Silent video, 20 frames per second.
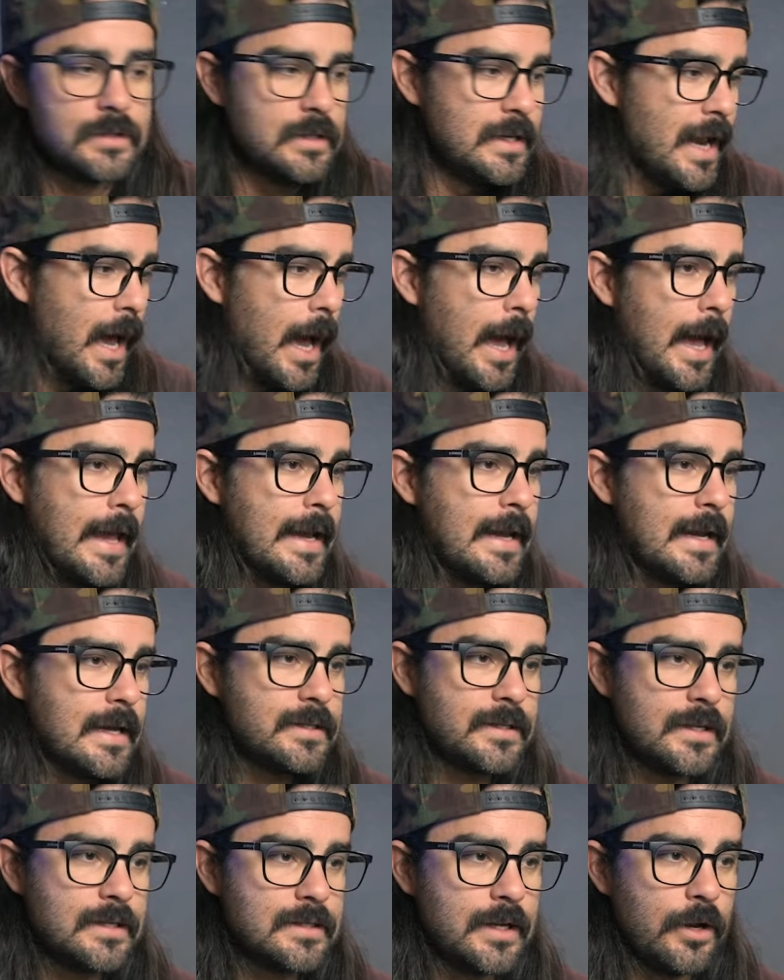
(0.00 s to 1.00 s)
not
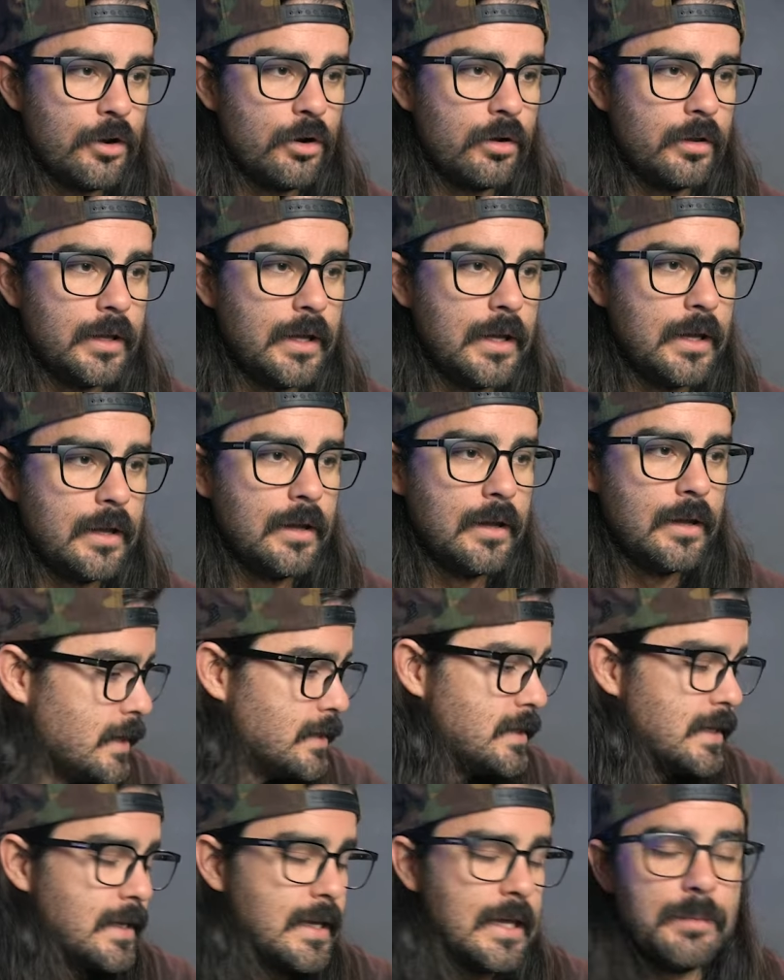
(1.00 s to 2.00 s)
necessarily
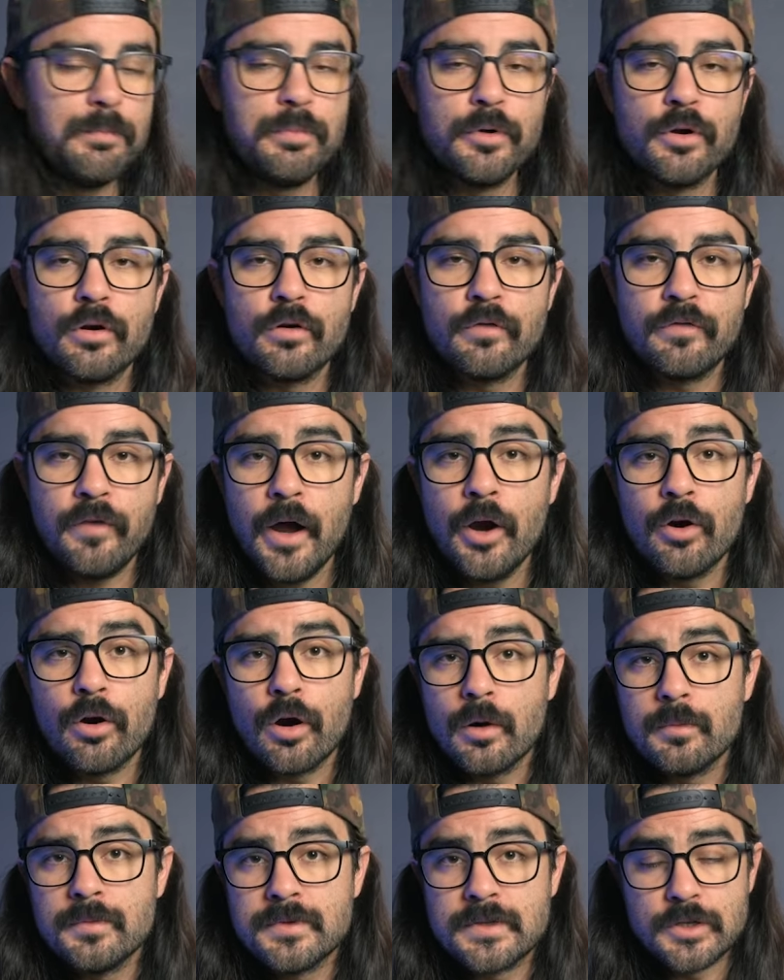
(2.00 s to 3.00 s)
to keep your
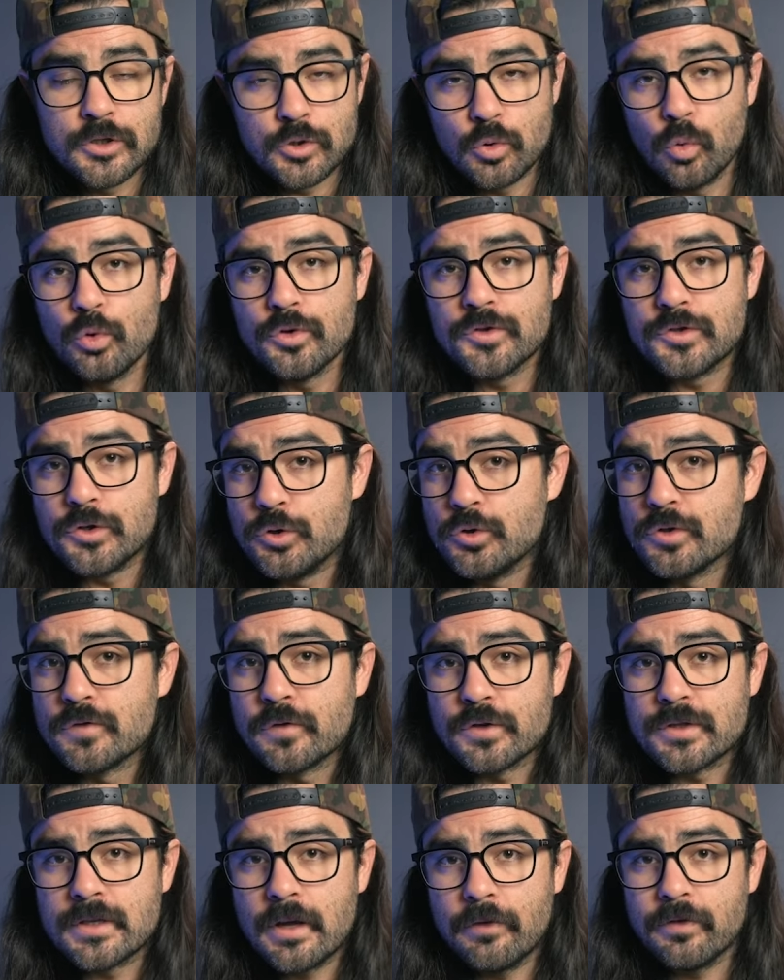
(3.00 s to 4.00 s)
firearms and tools you use
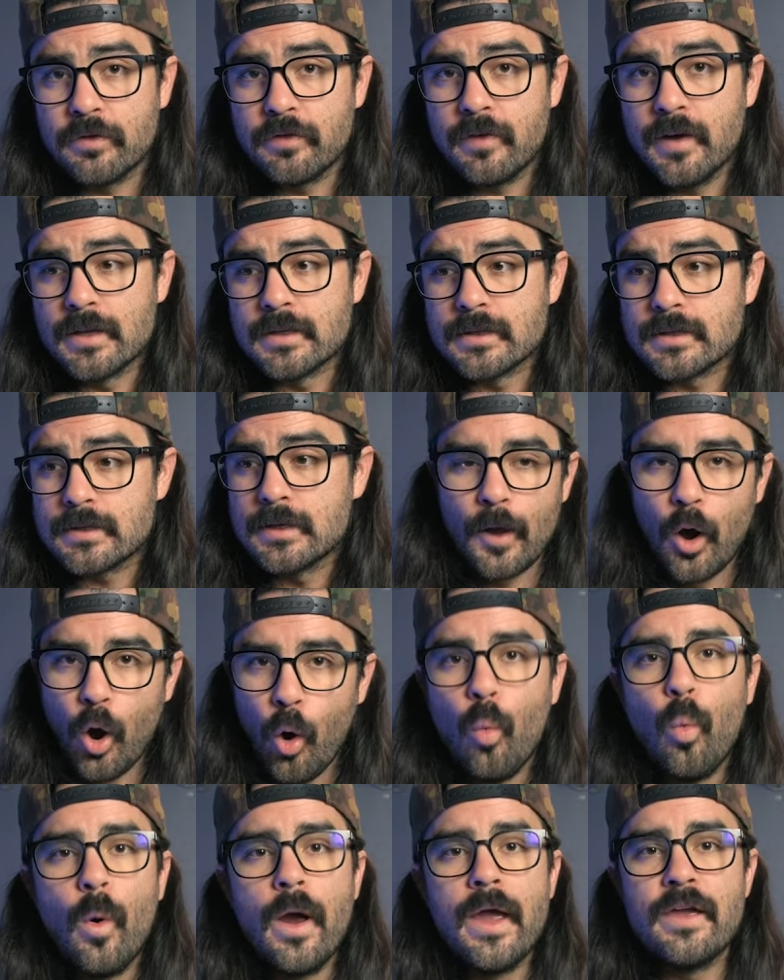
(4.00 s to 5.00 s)
for self-defense
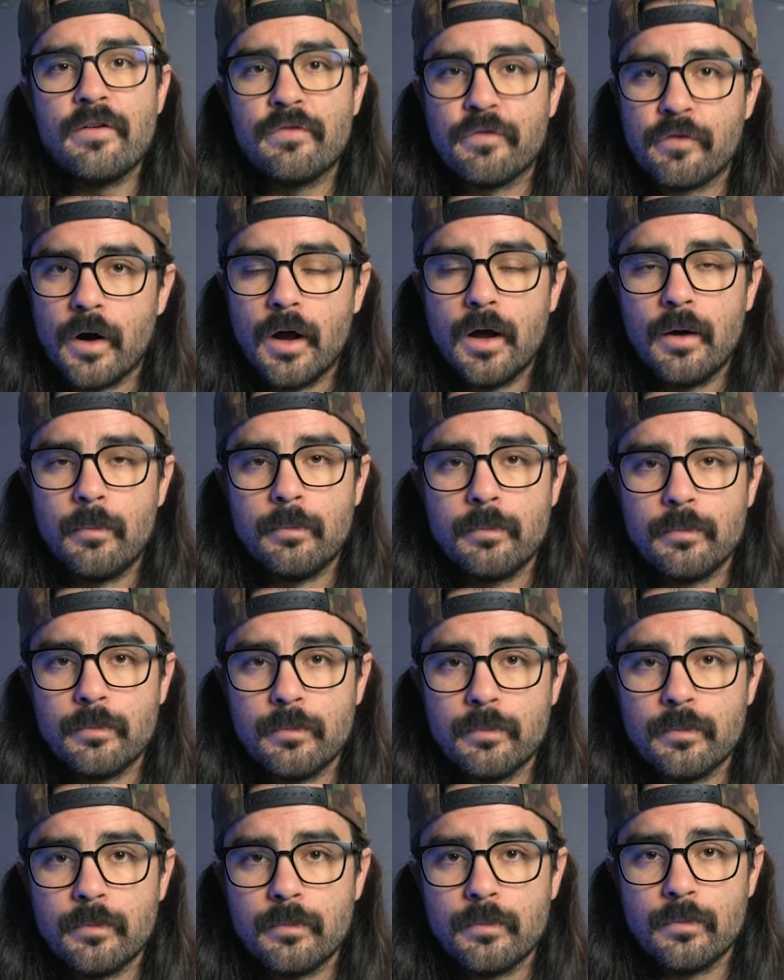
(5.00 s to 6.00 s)
away
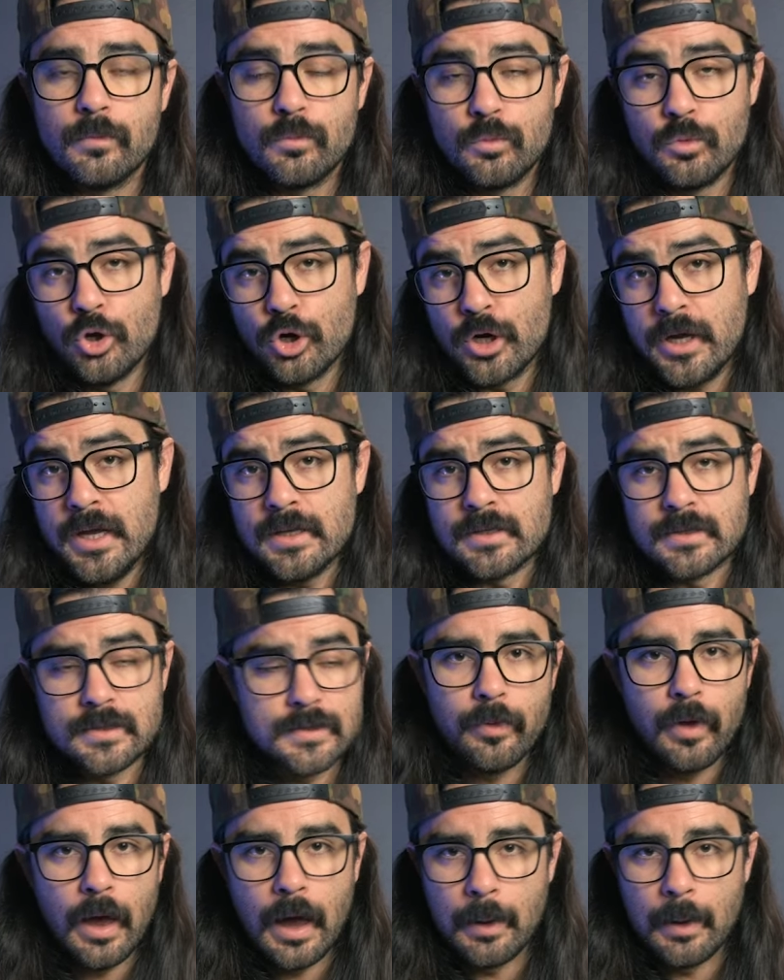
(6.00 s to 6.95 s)
from your kids.